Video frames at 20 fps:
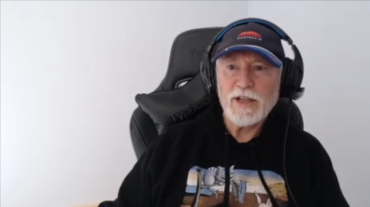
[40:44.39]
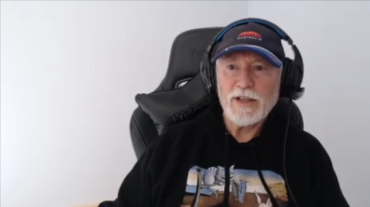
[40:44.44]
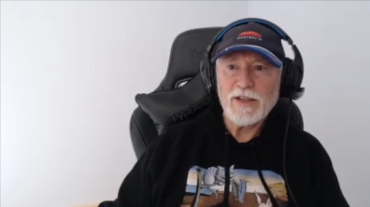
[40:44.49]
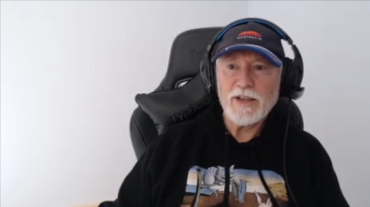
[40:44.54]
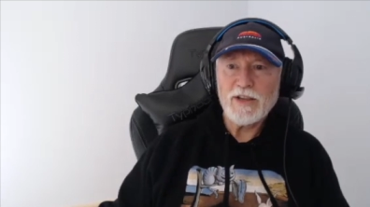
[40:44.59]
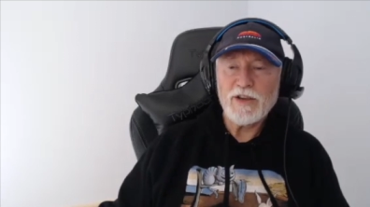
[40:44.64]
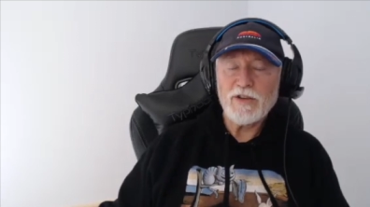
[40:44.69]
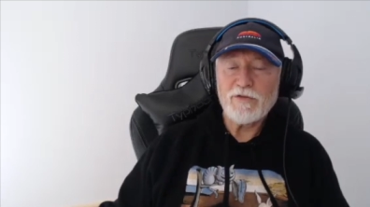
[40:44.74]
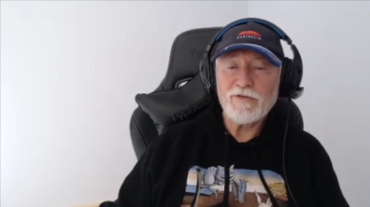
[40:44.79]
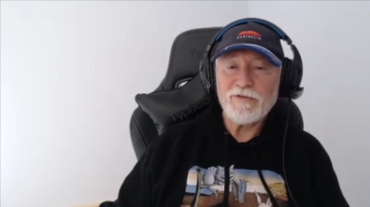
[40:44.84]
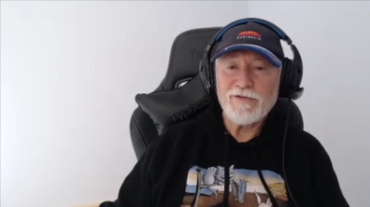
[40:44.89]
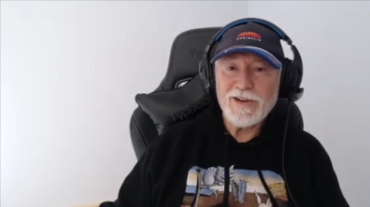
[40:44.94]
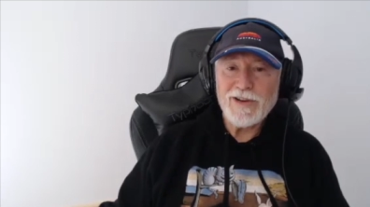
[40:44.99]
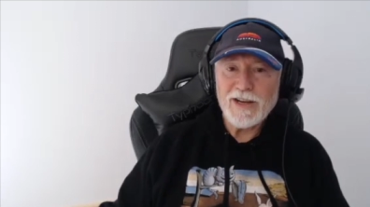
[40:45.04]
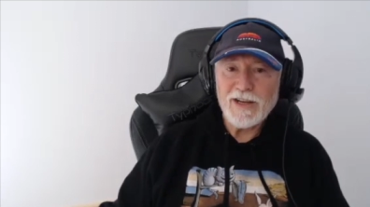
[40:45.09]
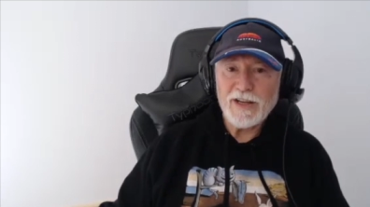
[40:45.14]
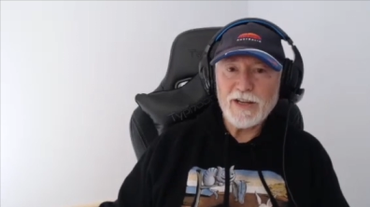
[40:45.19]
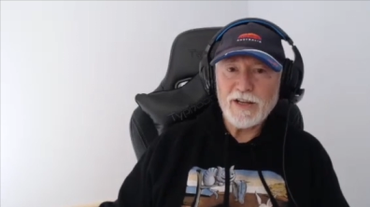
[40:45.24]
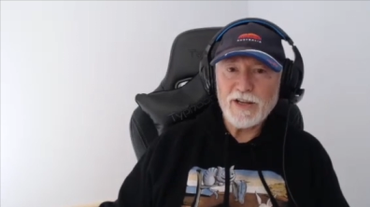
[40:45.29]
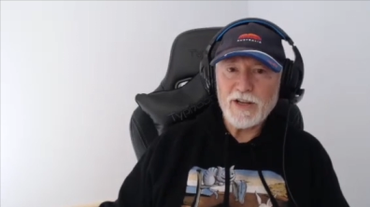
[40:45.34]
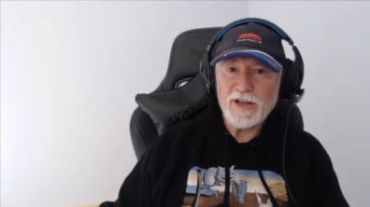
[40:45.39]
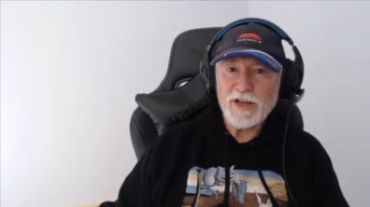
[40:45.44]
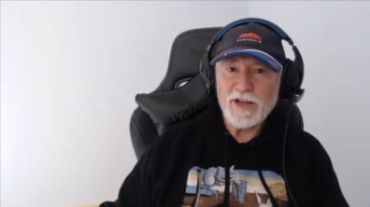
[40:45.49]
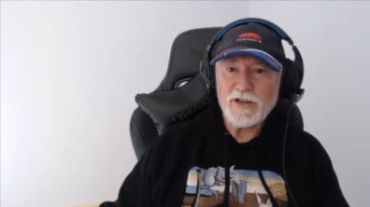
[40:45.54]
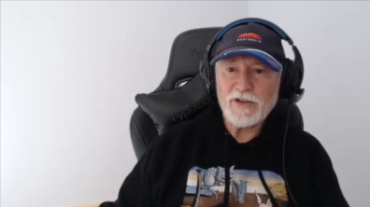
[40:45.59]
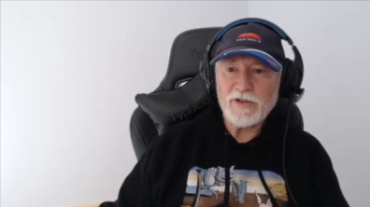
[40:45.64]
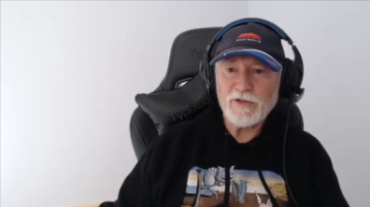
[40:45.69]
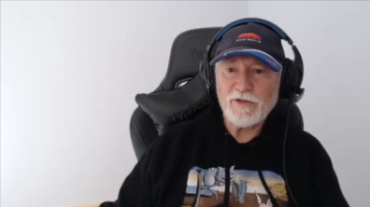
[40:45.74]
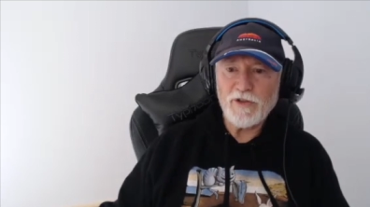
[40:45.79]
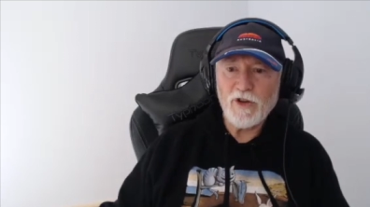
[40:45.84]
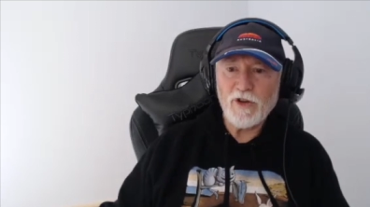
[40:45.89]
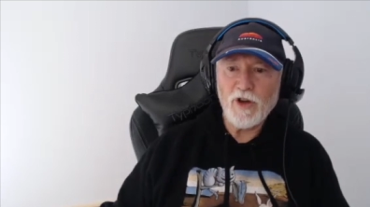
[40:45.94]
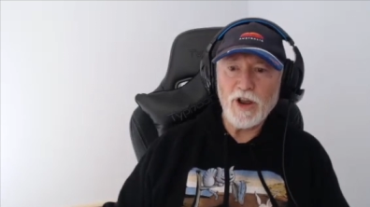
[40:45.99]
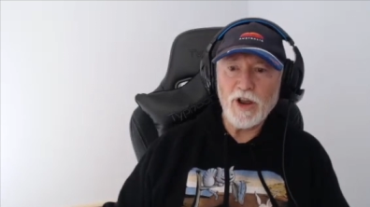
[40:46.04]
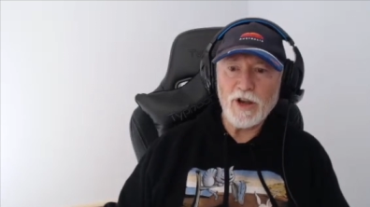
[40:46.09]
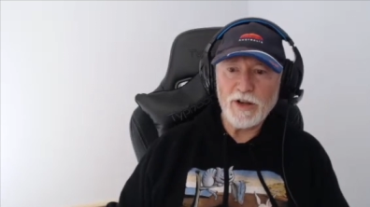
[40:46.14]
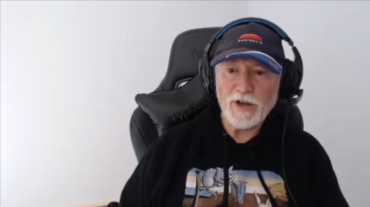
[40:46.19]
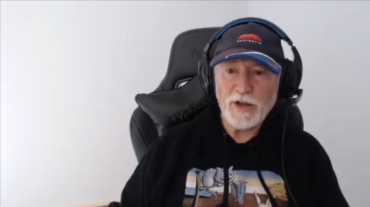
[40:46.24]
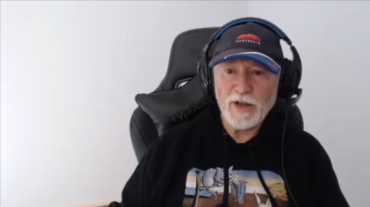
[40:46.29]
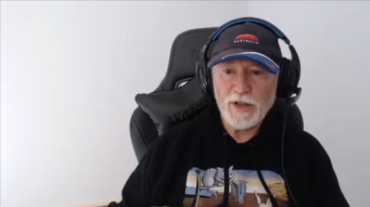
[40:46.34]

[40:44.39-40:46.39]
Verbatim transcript: then you really need to find